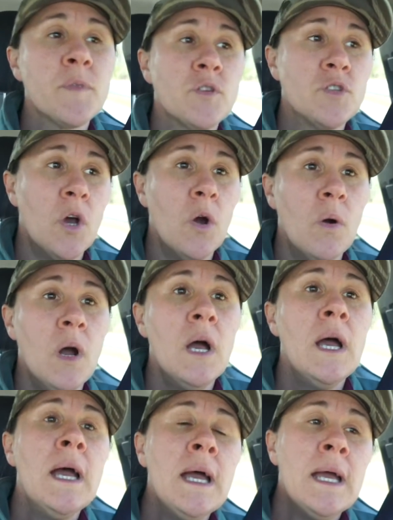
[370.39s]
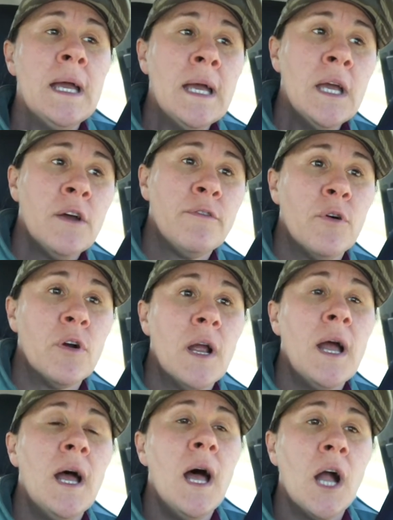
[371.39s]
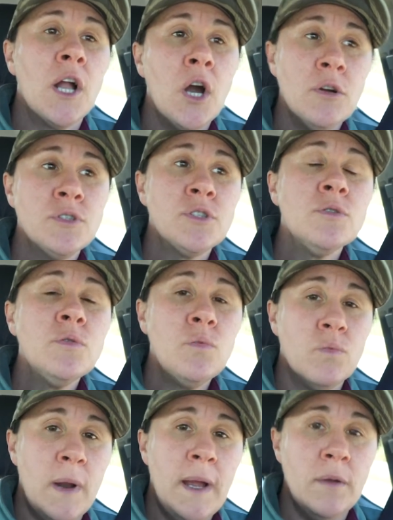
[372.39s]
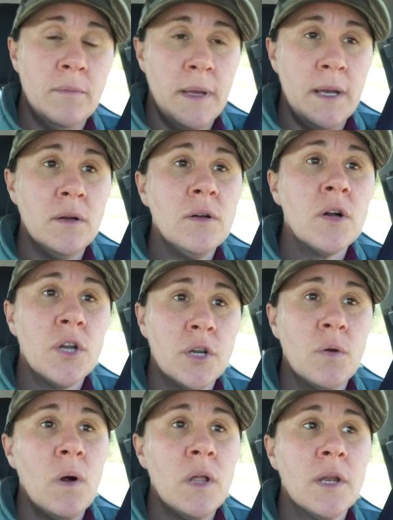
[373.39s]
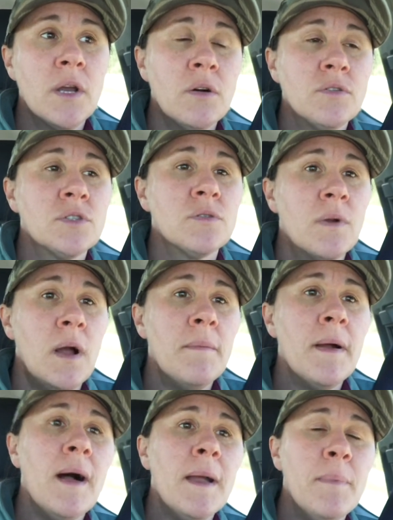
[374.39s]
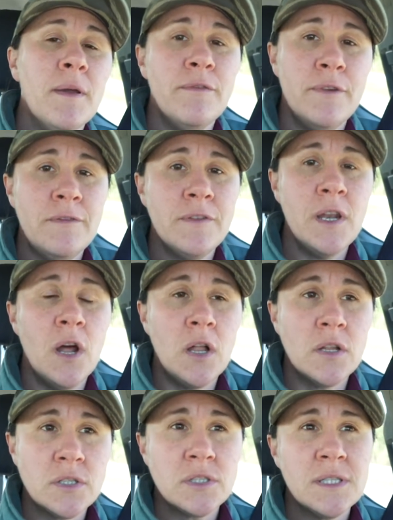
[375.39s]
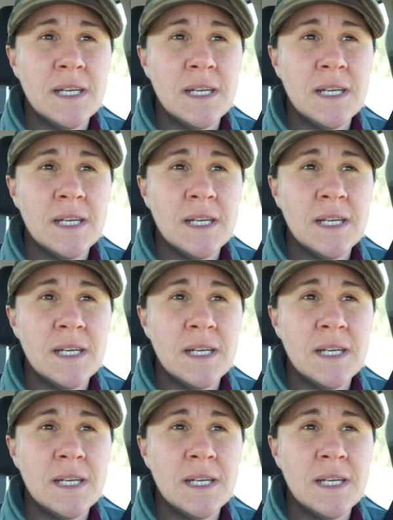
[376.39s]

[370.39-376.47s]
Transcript: So for a coastal round bale, a good quality coastal round bale, I pay $50.